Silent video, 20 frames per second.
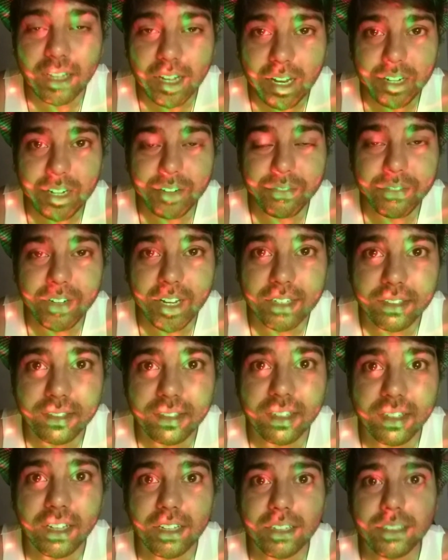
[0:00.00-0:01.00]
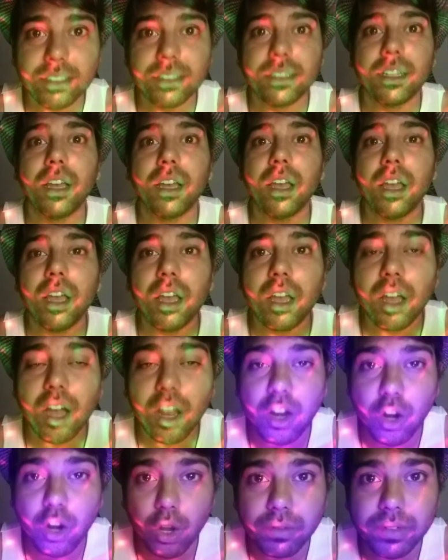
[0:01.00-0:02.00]
the Caliph does is,
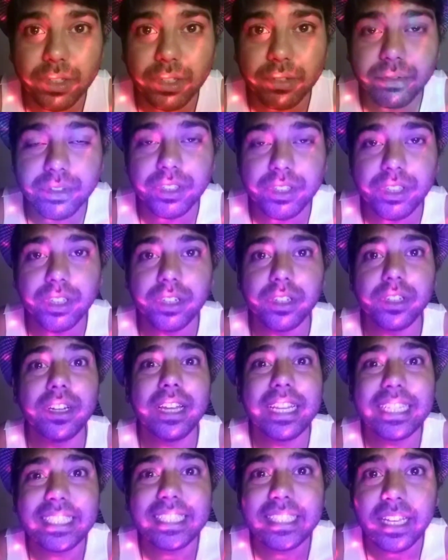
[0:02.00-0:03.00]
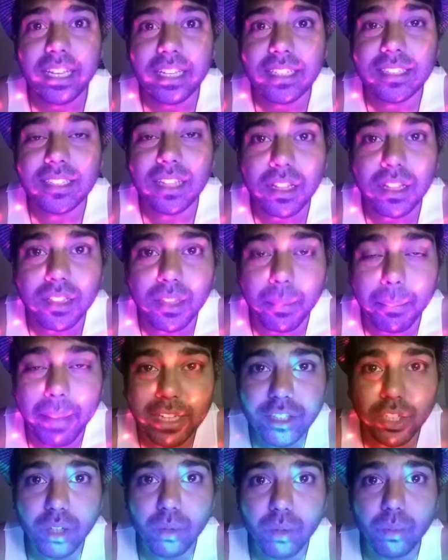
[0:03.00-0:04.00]
along with the Vizier, says the
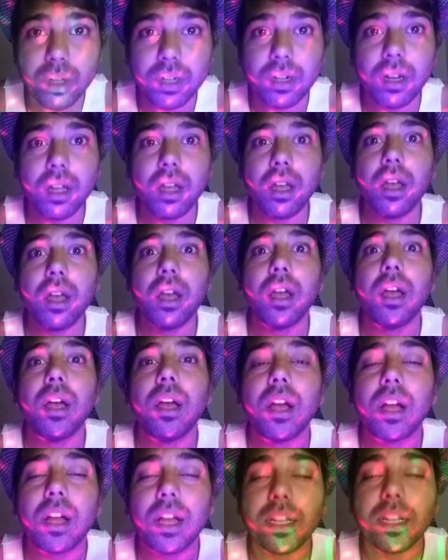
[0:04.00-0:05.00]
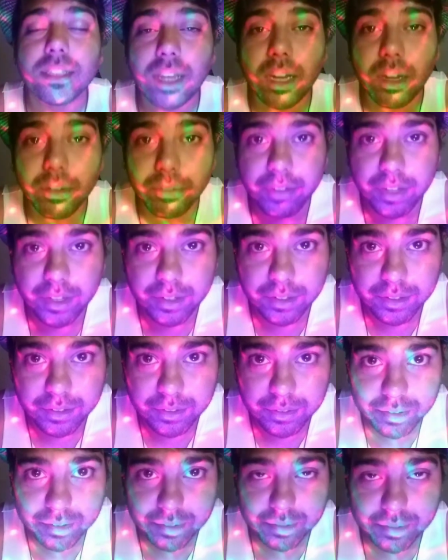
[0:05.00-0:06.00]
magic word, Kasalavir.
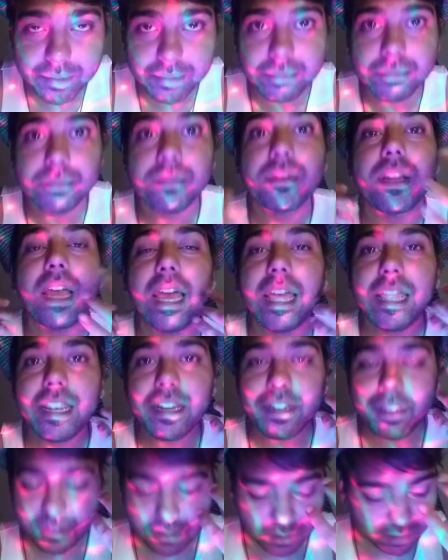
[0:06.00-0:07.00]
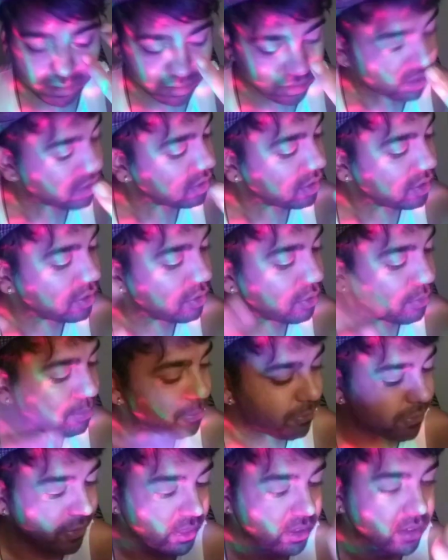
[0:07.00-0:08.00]
And the
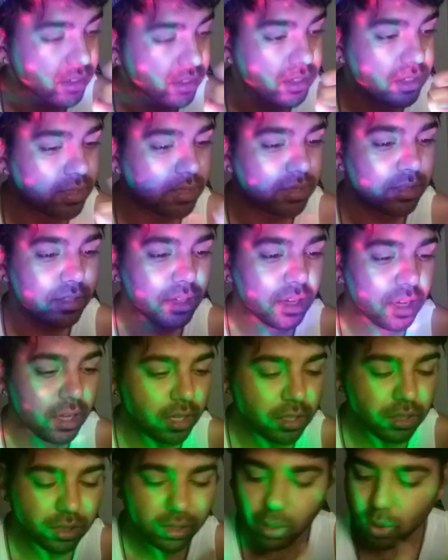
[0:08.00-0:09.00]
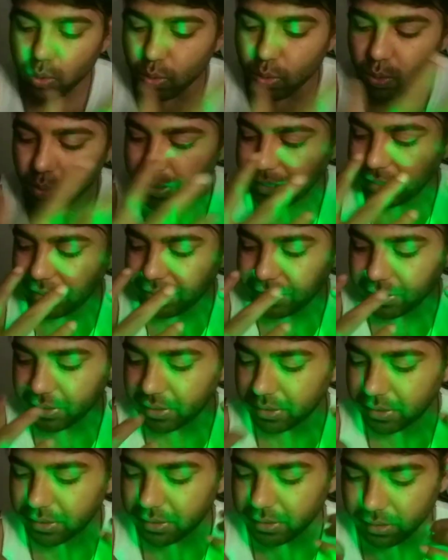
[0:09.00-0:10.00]
feathers slowly
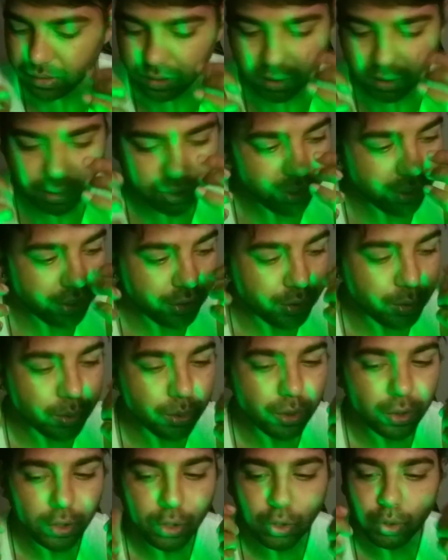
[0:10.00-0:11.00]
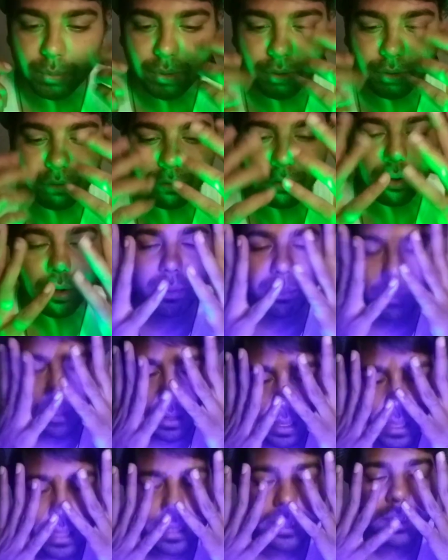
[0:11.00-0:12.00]
turn into the human form,
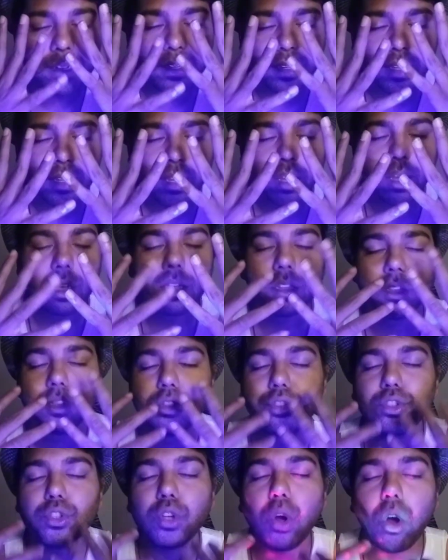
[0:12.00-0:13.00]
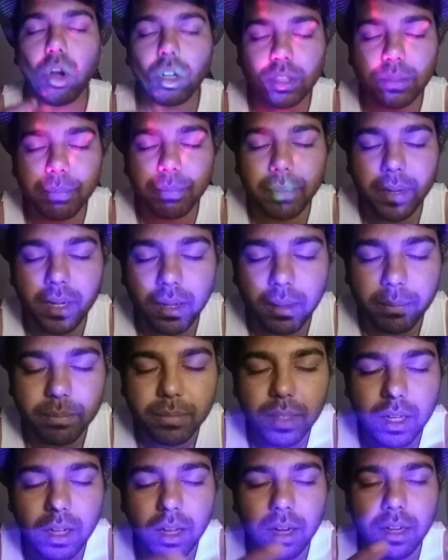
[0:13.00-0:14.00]
and the storks
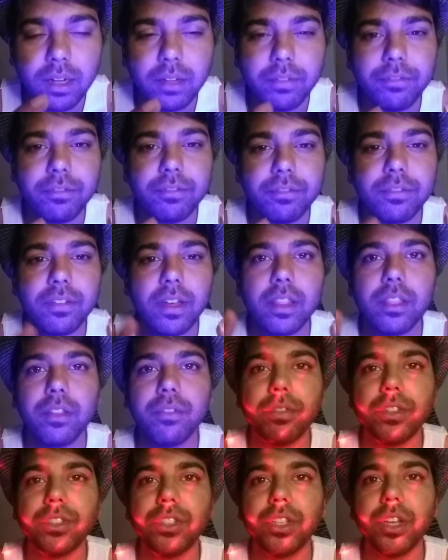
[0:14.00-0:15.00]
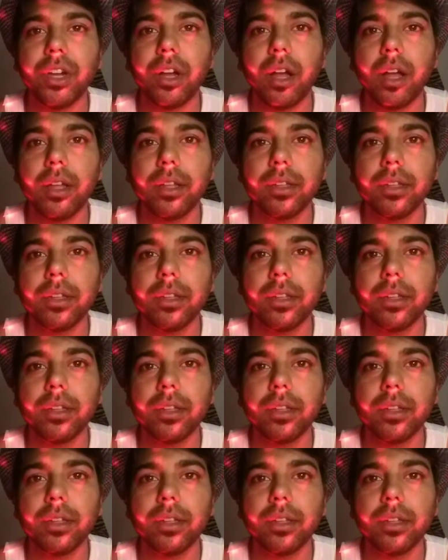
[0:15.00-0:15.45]
become the Caliph and the Vizier.